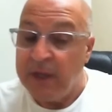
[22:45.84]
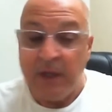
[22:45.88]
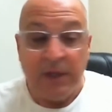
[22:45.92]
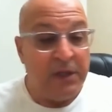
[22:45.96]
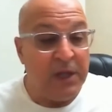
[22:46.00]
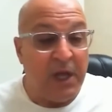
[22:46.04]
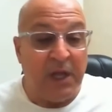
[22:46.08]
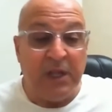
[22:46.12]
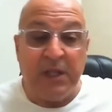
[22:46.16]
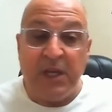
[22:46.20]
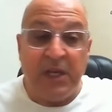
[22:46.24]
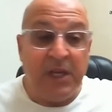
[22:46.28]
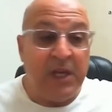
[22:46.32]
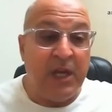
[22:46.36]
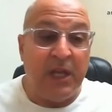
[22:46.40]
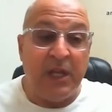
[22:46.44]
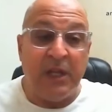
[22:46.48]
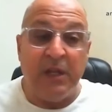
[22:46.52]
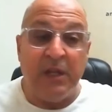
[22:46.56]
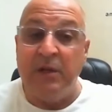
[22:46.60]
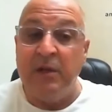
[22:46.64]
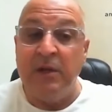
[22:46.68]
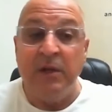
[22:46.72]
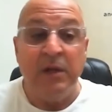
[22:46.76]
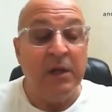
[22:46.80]
Another
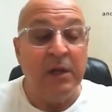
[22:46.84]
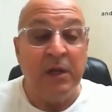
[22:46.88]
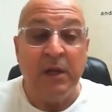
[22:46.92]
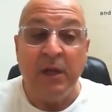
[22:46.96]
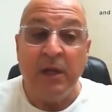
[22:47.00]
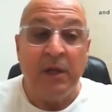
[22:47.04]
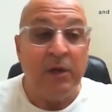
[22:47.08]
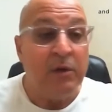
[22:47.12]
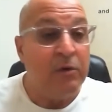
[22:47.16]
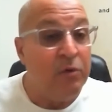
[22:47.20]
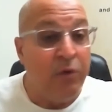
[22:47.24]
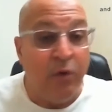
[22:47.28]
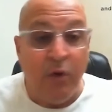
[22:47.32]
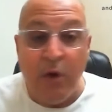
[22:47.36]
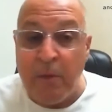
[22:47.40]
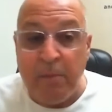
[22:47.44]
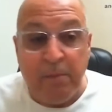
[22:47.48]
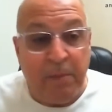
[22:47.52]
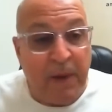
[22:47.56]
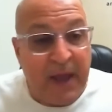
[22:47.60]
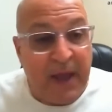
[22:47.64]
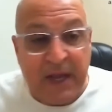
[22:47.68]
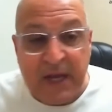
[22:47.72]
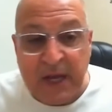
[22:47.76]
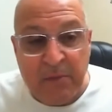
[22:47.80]
kid grew up
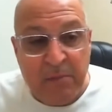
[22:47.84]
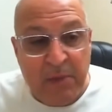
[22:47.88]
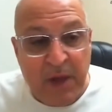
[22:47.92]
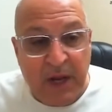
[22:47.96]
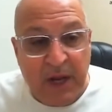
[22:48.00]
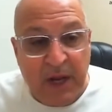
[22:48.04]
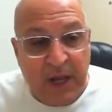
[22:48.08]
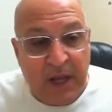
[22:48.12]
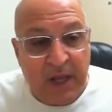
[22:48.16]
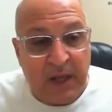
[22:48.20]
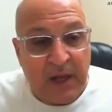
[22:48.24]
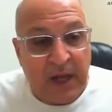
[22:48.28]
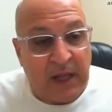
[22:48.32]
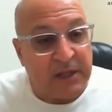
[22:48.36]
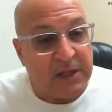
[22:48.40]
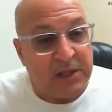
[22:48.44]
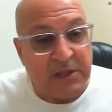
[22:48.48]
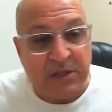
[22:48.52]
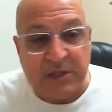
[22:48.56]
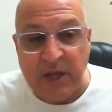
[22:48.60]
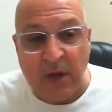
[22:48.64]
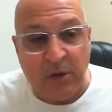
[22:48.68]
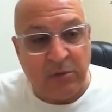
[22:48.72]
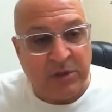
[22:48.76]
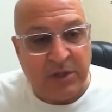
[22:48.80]
by committee on the
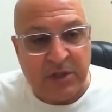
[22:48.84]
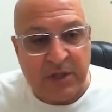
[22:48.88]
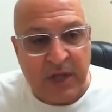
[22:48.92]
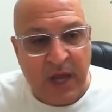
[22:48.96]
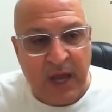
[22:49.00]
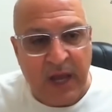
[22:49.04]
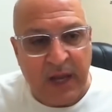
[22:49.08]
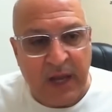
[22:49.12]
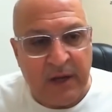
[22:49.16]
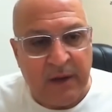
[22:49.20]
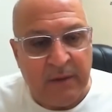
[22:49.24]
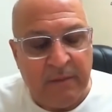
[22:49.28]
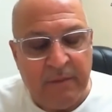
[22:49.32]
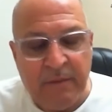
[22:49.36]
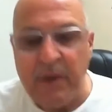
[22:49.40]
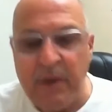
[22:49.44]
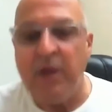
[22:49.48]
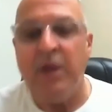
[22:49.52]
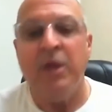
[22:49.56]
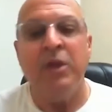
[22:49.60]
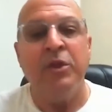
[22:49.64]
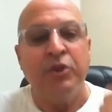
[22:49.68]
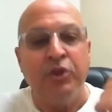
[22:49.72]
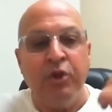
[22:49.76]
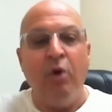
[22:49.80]
South Side.
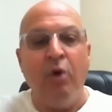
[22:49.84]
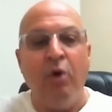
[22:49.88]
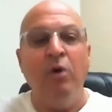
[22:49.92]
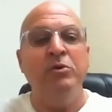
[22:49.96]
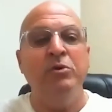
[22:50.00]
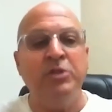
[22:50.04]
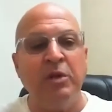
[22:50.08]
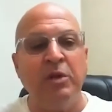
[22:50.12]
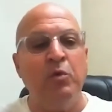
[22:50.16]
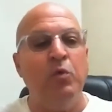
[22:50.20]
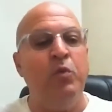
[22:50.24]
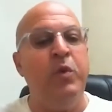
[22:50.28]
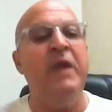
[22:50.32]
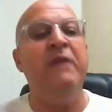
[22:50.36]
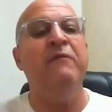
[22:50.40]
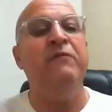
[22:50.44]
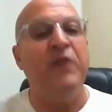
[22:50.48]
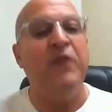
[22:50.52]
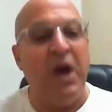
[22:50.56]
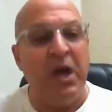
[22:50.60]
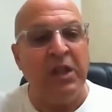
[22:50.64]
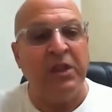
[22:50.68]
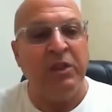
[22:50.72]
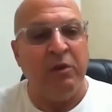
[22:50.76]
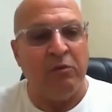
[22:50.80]
Those, we've
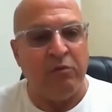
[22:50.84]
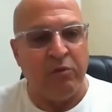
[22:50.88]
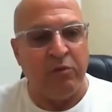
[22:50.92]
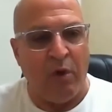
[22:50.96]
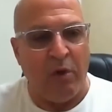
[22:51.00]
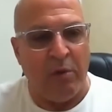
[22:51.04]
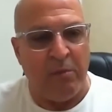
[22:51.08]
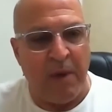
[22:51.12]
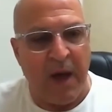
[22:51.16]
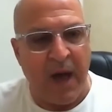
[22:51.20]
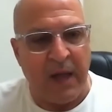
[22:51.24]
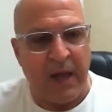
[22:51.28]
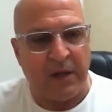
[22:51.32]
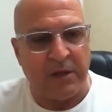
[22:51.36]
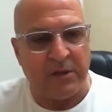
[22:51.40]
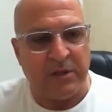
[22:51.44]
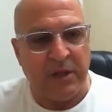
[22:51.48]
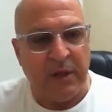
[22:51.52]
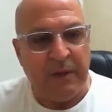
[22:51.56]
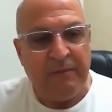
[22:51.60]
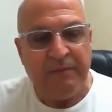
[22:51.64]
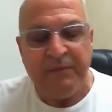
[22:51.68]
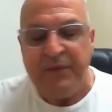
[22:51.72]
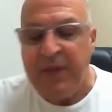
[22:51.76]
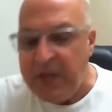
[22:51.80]
got the role models.
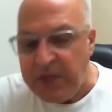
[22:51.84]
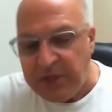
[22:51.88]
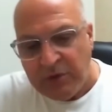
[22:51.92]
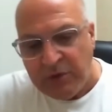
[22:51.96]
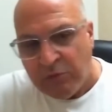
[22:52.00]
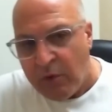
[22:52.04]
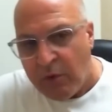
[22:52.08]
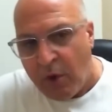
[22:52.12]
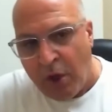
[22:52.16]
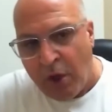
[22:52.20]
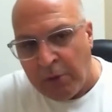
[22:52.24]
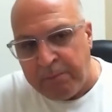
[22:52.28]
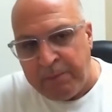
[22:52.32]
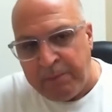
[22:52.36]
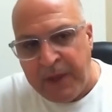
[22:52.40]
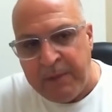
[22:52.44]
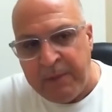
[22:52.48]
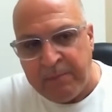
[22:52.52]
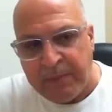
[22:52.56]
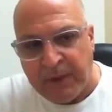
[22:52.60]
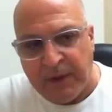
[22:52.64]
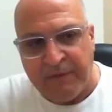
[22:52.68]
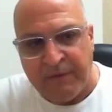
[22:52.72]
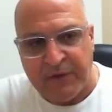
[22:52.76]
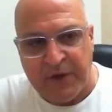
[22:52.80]
These are all
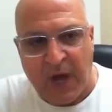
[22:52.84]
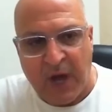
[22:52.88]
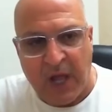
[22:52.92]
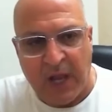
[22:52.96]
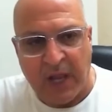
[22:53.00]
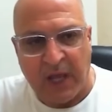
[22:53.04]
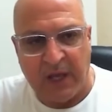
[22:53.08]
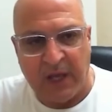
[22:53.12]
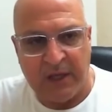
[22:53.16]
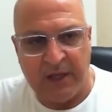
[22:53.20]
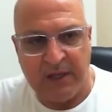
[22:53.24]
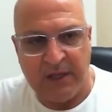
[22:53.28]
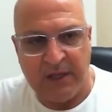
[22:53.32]
people of color.